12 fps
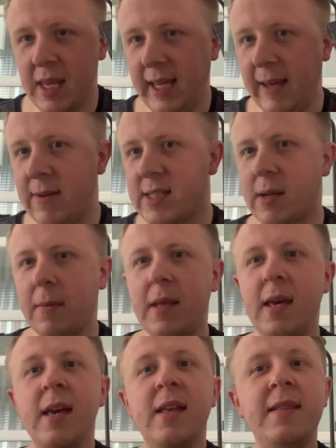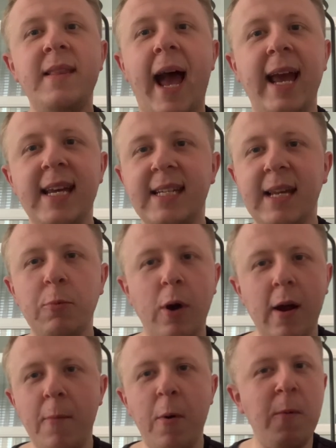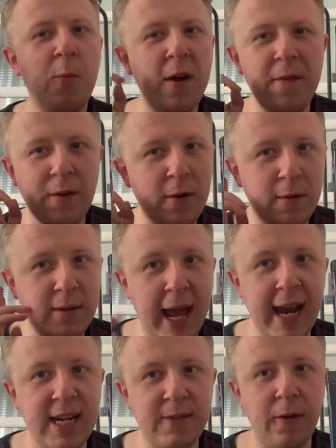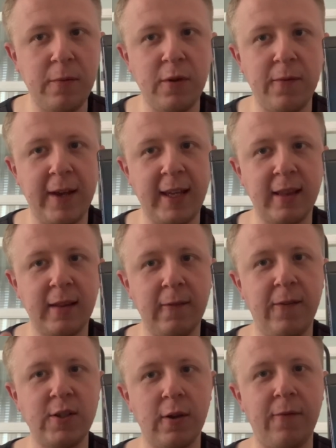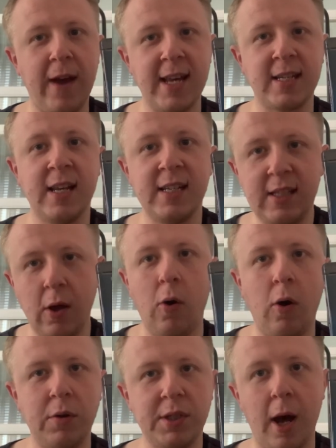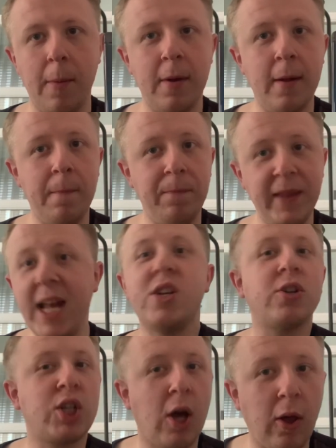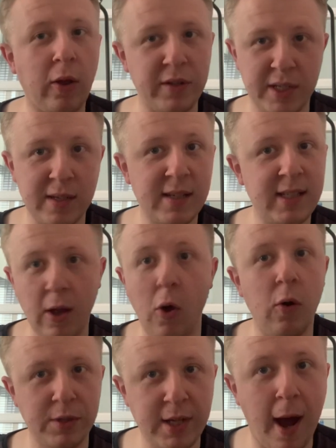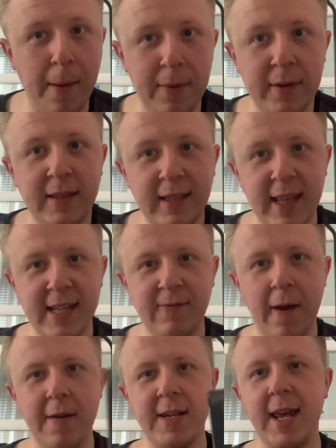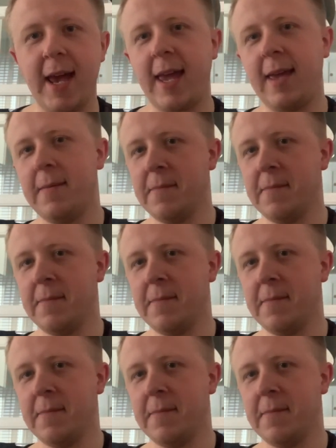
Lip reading: Even some of the 90s, whatever 90s film you think visual effects still holds up. Ninja Turtles still holds up to this very day.